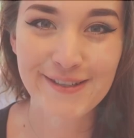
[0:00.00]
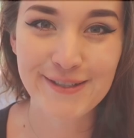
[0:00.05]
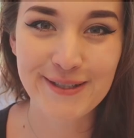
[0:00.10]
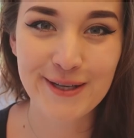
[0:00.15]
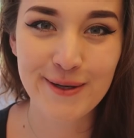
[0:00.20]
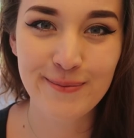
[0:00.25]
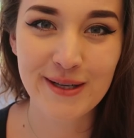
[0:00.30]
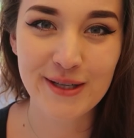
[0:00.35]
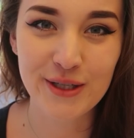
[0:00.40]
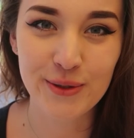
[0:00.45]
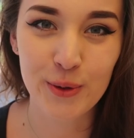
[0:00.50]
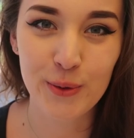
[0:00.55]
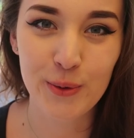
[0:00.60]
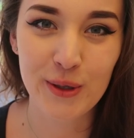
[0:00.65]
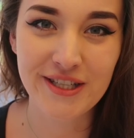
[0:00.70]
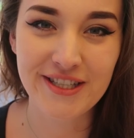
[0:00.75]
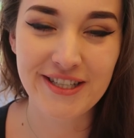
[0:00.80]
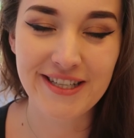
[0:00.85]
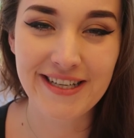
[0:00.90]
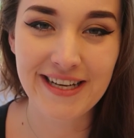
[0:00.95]
you so much for
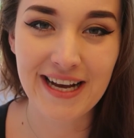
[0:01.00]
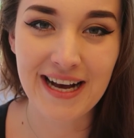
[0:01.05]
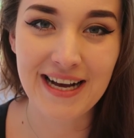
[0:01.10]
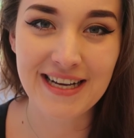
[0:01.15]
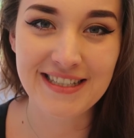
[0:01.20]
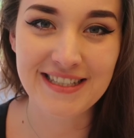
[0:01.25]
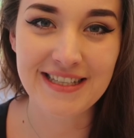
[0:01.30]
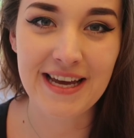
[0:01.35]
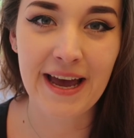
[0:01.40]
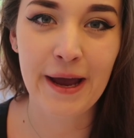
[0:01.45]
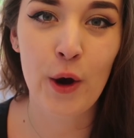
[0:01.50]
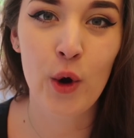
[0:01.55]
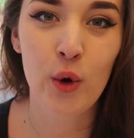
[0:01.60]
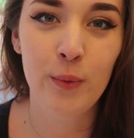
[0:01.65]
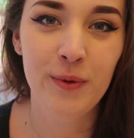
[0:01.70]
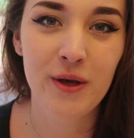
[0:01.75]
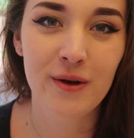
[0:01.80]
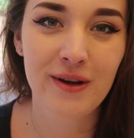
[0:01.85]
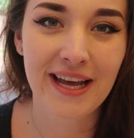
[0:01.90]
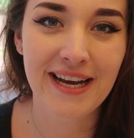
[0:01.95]
watching, guys. I
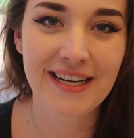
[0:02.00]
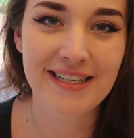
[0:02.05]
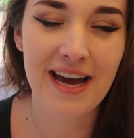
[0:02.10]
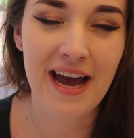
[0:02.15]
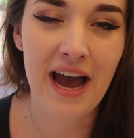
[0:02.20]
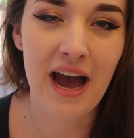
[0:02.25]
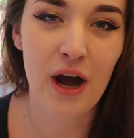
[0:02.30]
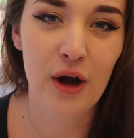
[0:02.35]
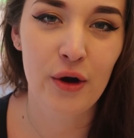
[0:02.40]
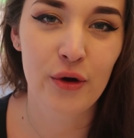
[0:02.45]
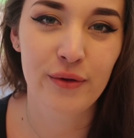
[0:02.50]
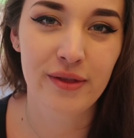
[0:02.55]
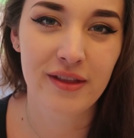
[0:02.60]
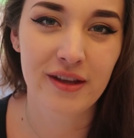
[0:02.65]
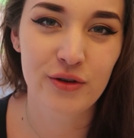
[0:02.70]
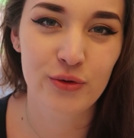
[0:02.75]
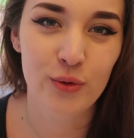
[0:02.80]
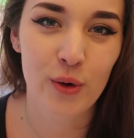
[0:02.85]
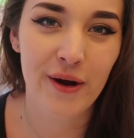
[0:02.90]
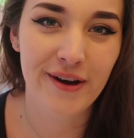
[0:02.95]
hope you liked how the
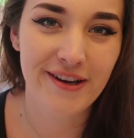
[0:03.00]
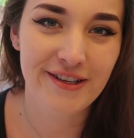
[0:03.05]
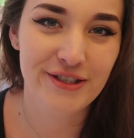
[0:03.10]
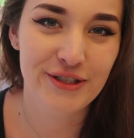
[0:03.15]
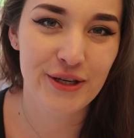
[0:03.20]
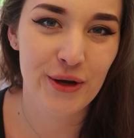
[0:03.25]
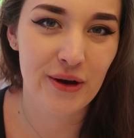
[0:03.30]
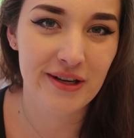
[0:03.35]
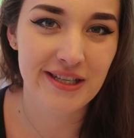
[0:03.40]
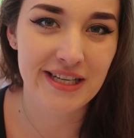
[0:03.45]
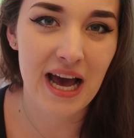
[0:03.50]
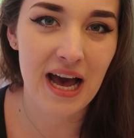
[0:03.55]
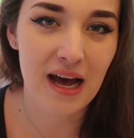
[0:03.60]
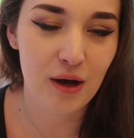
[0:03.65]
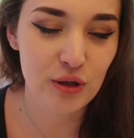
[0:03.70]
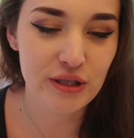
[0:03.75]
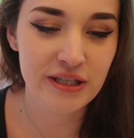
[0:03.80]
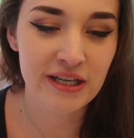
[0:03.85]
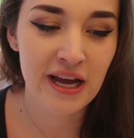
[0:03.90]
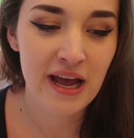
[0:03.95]
drawing turned
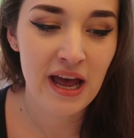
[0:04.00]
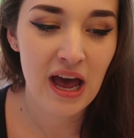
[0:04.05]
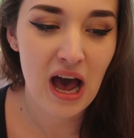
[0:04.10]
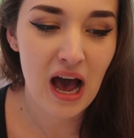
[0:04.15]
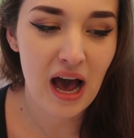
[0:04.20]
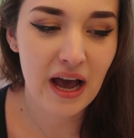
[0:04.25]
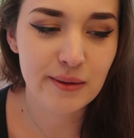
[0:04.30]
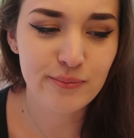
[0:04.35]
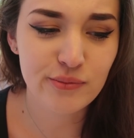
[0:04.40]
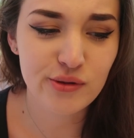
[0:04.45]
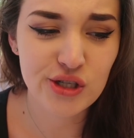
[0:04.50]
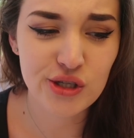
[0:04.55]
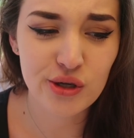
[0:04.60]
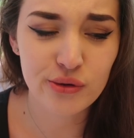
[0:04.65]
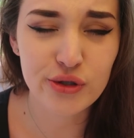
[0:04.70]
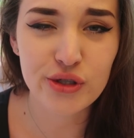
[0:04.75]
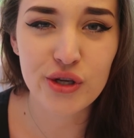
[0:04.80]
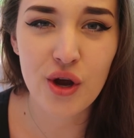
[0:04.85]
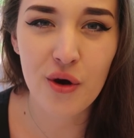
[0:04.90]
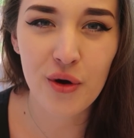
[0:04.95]
out. I'm
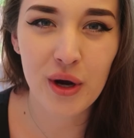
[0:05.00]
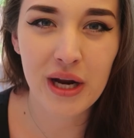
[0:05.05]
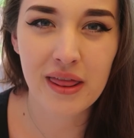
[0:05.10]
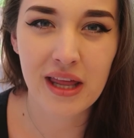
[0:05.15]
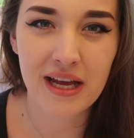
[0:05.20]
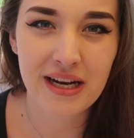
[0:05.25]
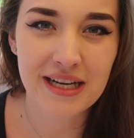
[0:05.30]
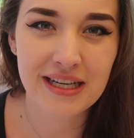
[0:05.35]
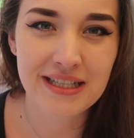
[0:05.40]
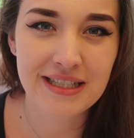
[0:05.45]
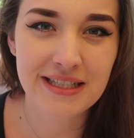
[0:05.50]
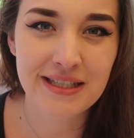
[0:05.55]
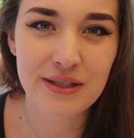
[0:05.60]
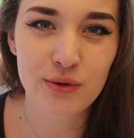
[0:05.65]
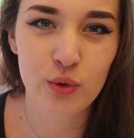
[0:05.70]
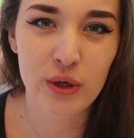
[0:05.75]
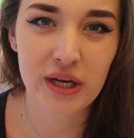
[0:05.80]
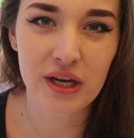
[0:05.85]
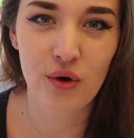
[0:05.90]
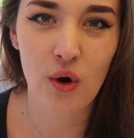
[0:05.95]
so sorry that I
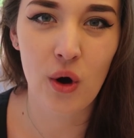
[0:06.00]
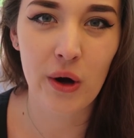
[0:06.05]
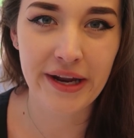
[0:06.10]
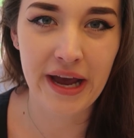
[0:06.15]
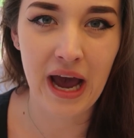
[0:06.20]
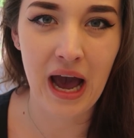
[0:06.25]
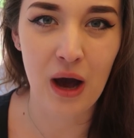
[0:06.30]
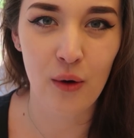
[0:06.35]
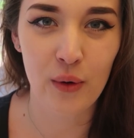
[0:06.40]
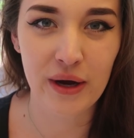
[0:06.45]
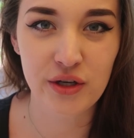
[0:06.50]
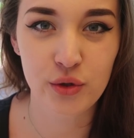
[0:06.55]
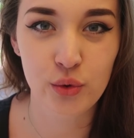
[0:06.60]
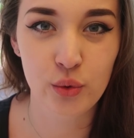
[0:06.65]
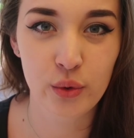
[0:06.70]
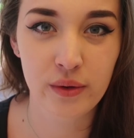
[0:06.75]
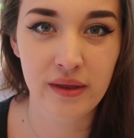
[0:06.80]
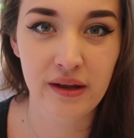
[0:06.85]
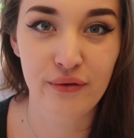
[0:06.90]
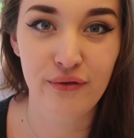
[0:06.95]
didn't record how I
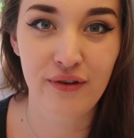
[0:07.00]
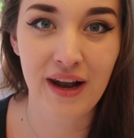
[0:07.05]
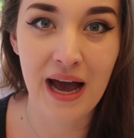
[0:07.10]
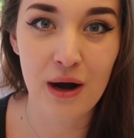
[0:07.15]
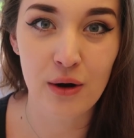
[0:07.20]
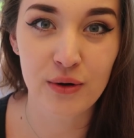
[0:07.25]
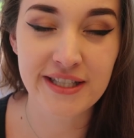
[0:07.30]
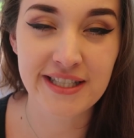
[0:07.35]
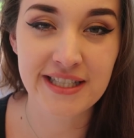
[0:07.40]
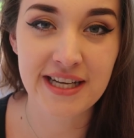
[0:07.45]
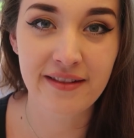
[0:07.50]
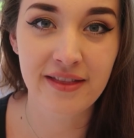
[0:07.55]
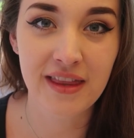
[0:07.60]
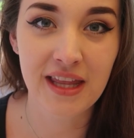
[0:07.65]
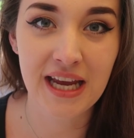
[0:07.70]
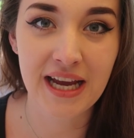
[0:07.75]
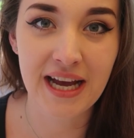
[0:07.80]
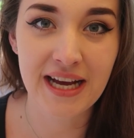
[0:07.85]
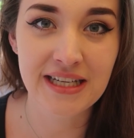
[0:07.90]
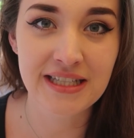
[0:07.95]
drew the flowers at
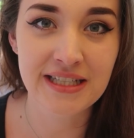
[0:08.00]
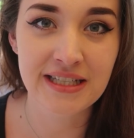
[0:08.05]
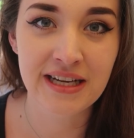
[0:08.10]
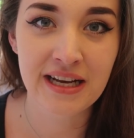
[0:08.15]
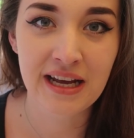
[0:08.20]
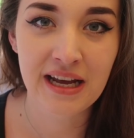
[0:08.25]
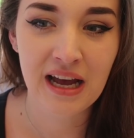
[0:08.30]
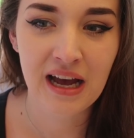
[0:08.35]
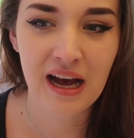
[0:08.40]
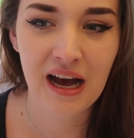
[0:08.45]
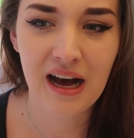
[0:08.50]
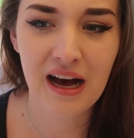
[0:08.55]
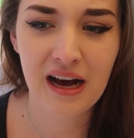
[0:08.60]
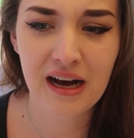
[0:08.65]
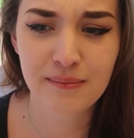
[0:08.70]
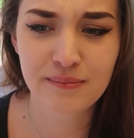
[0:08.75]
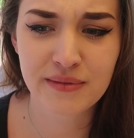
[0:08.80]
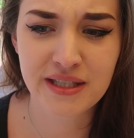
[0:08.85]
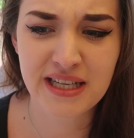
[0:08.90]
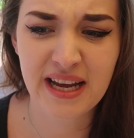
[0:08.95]
the end.
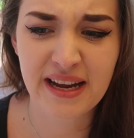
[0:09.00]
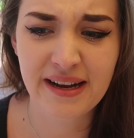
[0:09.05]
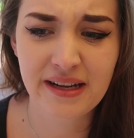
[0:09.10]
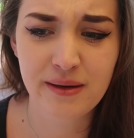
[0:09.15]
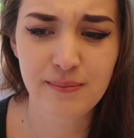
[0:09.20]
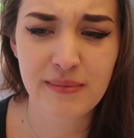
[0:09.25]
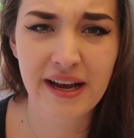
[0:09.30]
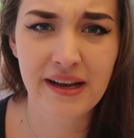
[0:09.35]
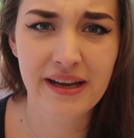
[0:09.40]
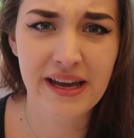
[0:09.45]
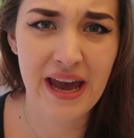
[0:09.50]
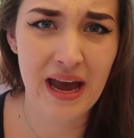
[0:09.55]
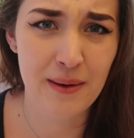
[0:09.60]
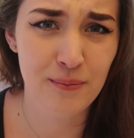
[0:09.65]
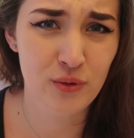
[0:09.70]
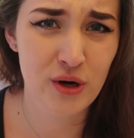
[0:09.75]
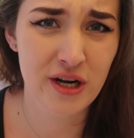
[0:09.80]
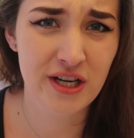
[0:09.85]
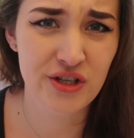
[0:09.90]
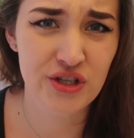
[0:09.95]
Sadly my
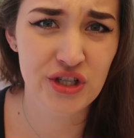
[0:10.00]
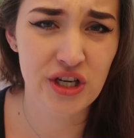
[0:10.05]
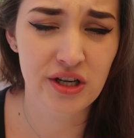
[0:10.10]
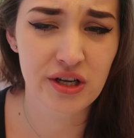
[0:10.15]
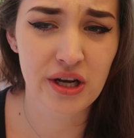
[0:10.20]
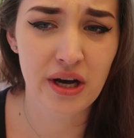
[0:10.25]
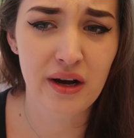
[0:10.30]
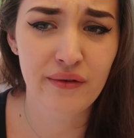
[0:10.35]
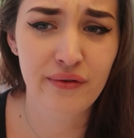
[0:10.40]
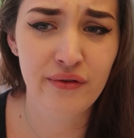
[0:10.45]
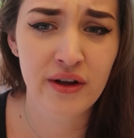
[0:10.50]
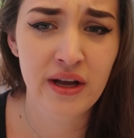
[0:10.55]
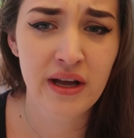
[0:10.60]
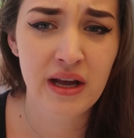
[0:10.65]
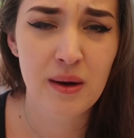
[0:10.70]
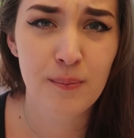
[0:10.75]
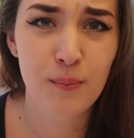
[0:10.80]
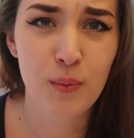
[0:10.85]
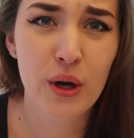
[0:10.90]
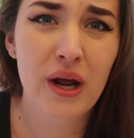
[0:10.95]
camera shut off,
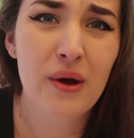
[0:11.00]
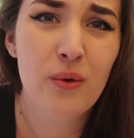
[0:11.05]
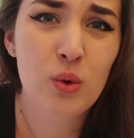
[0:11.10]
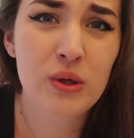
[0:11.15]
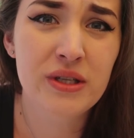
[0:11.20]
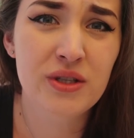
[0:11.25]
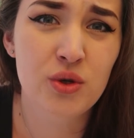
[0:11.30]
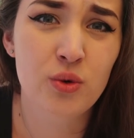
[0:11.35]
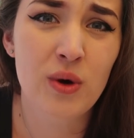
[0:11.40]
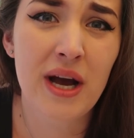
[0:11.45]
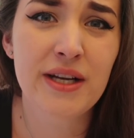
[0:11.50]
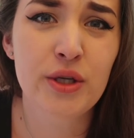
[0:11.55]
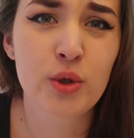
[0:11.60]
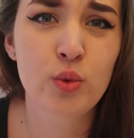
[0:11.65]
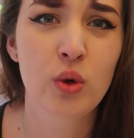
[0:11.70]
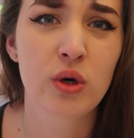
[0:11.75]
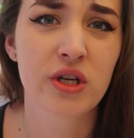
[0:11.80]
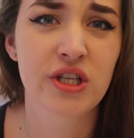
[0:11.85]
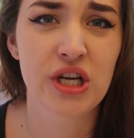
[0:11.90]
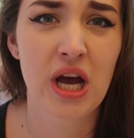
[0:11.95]
but I will try to
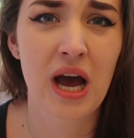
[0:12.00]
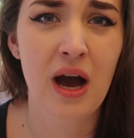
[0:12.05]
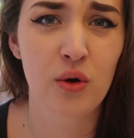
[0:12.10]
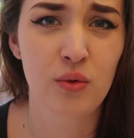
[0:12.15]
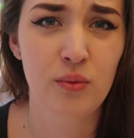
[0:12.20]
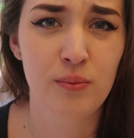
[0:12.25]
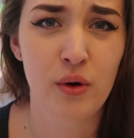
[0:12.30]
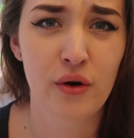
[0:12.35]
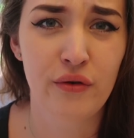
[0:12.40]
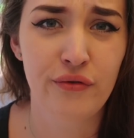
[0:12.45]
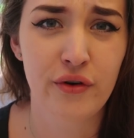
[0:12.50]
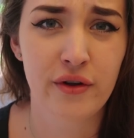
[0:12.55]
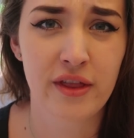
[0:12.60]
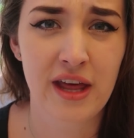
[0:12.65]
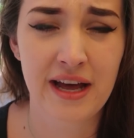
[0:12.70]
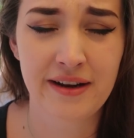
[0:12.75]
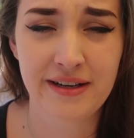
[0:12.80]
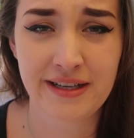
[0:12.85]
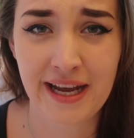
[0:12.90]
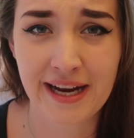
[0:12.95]
watch out more for
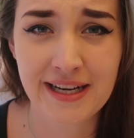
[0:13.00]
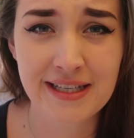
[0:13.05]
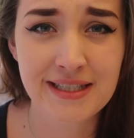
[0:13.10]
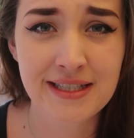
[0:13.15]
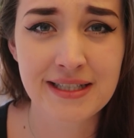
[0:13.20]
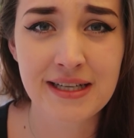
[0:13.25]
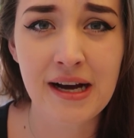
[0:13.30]
that next